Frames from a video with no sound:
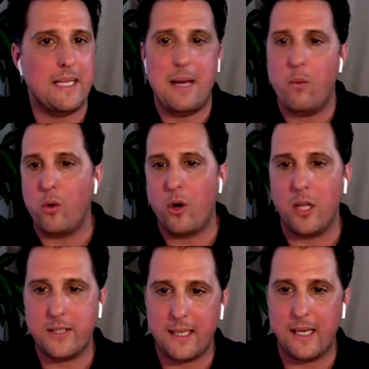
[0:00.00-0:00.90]
and yet we're
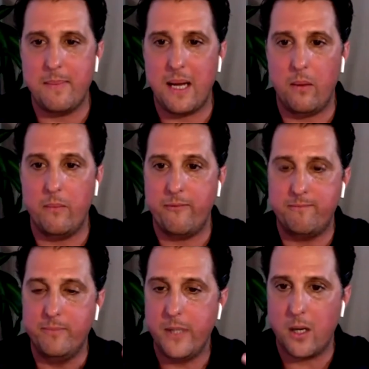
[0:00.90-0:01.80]
all talking about,
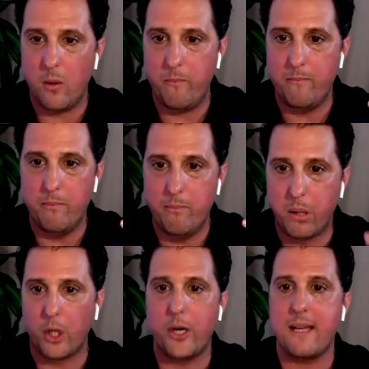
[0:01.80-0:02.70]
you know,
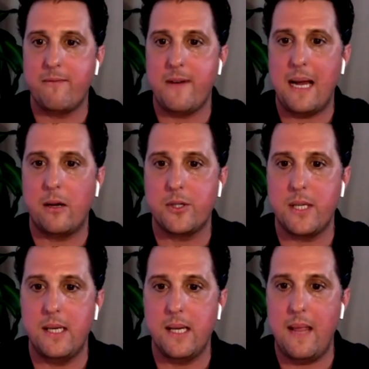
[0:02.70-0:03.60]
burning fires
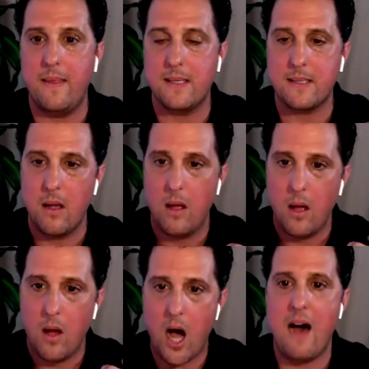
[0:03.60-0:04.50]
and this
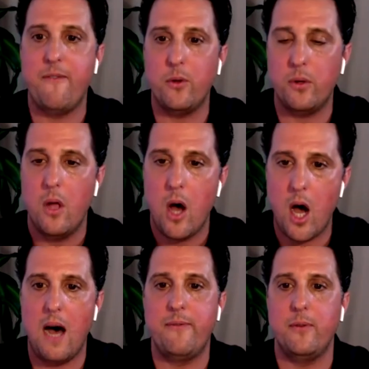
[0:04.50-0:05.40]
awful
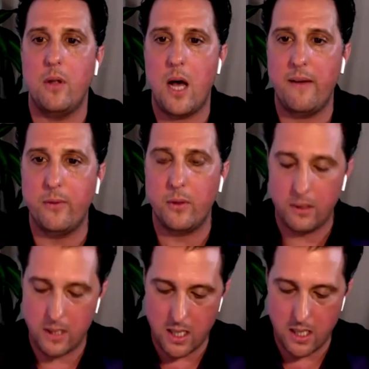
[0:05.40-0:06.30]

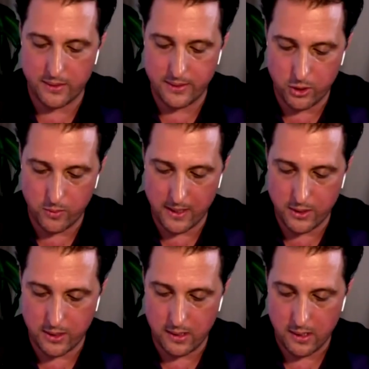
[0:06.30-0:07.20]

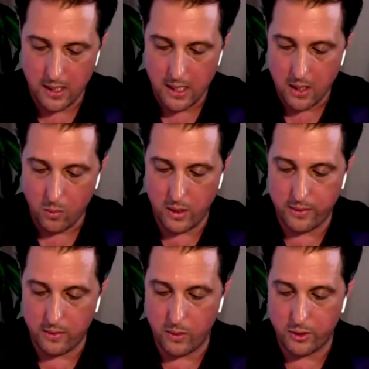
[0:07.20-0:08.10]
situation
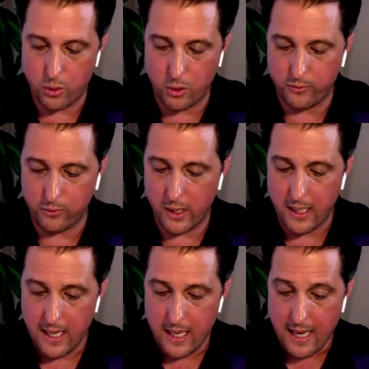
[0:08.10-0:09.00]
with George
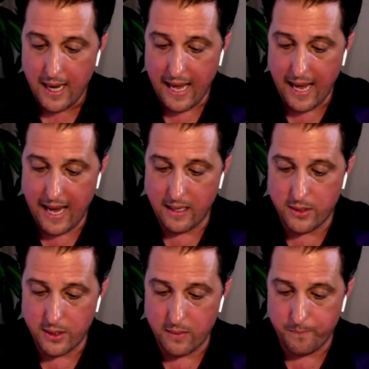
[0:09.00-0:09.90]
Floyd. And